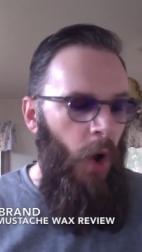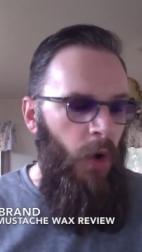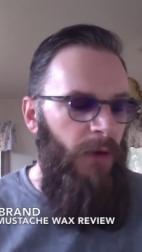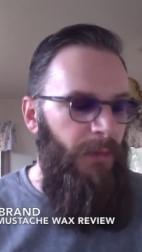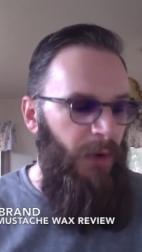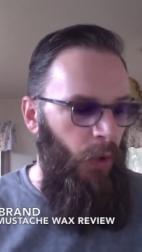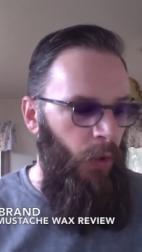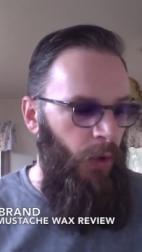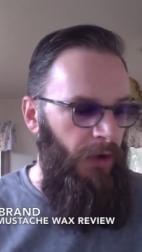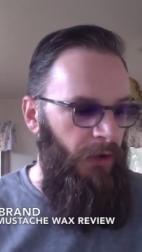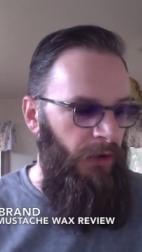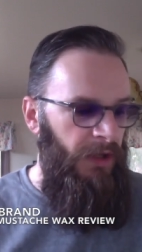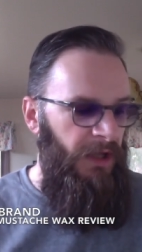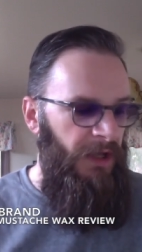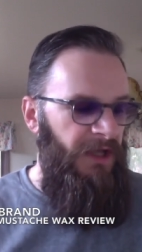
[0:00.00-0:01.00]
jojoba
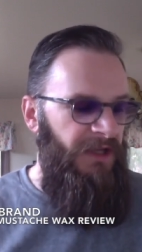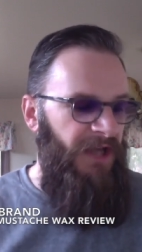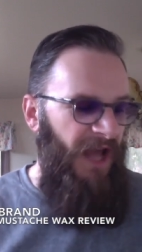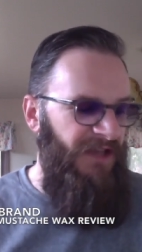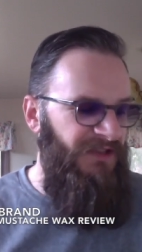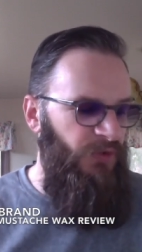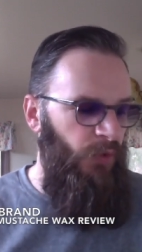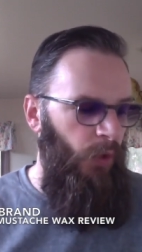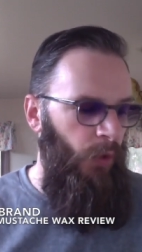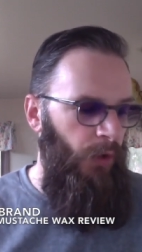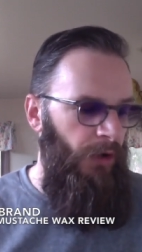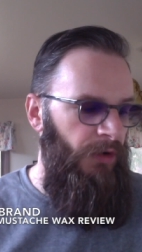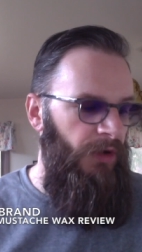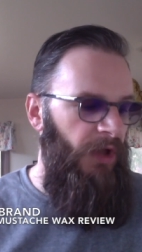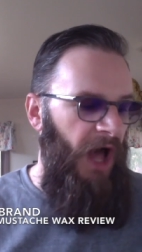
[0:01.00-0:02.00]
oil, castor
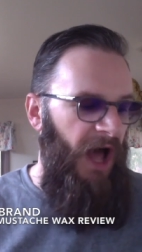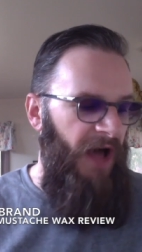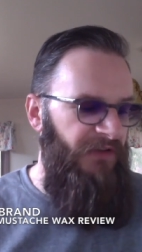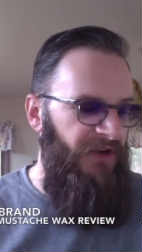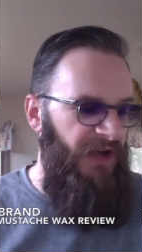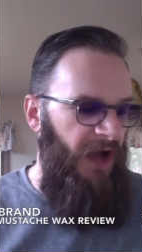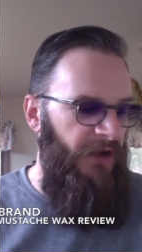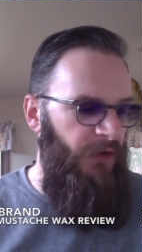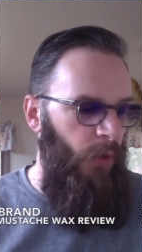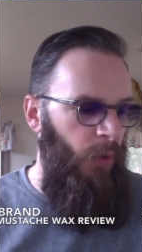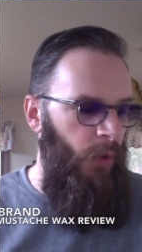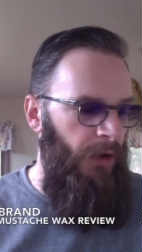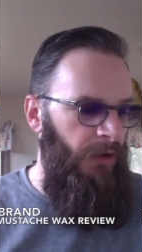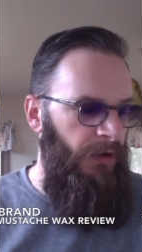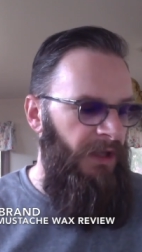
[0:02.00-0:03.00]
oil, avocado
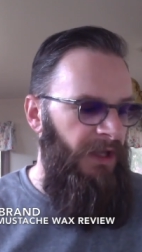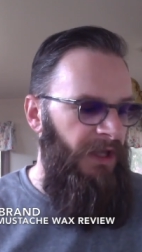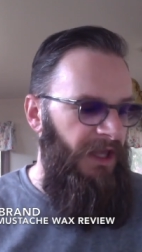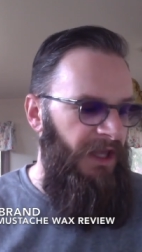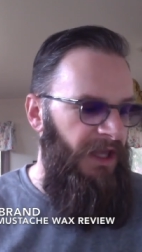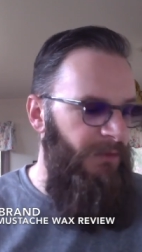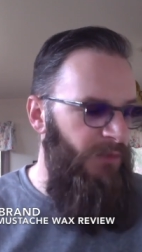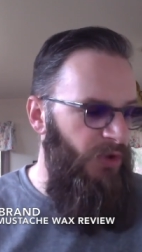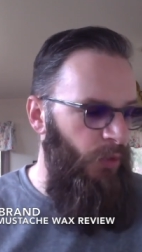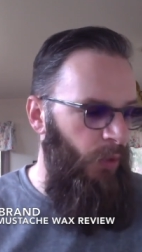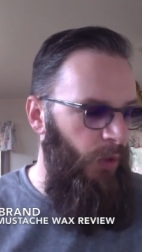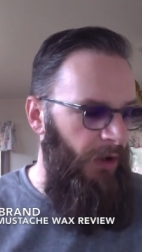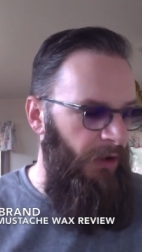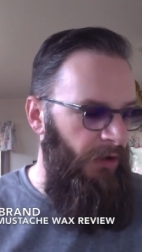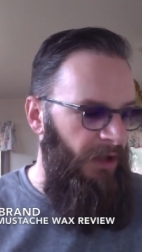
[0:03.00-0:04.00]
oil, emu
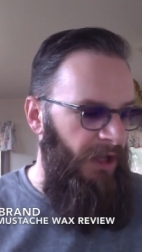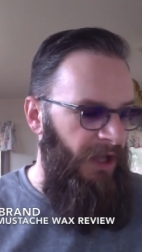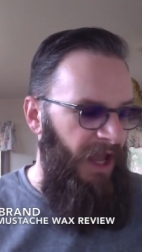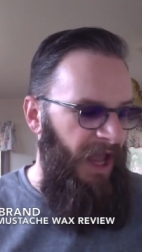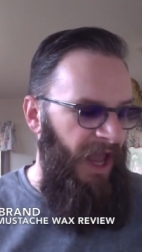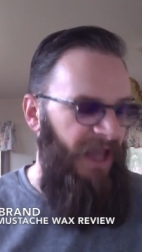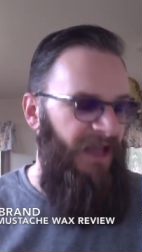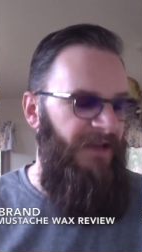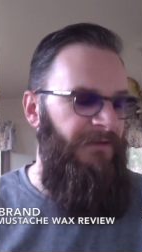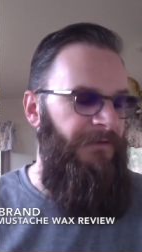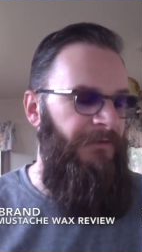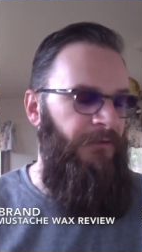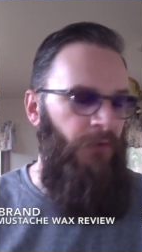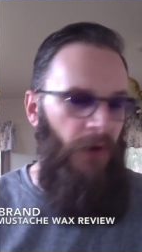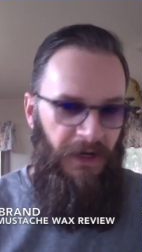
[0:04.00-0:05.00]
oil, and
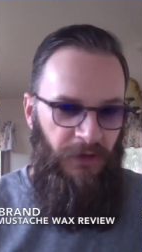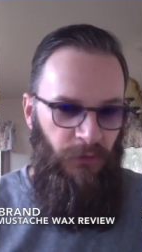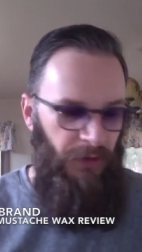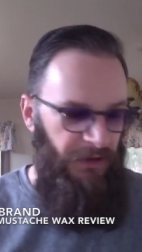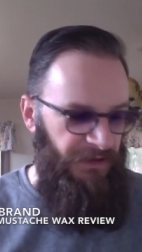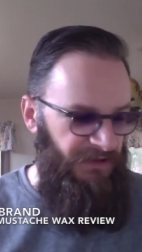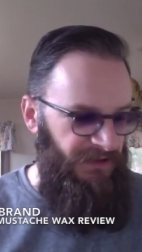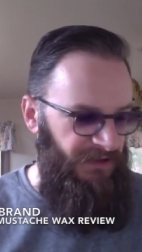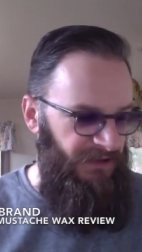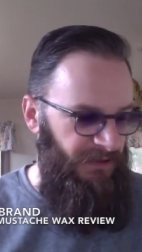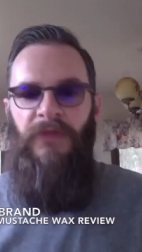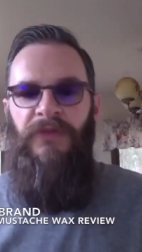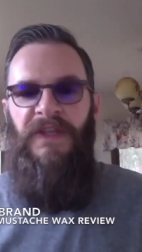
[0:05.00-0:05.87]
fragrance.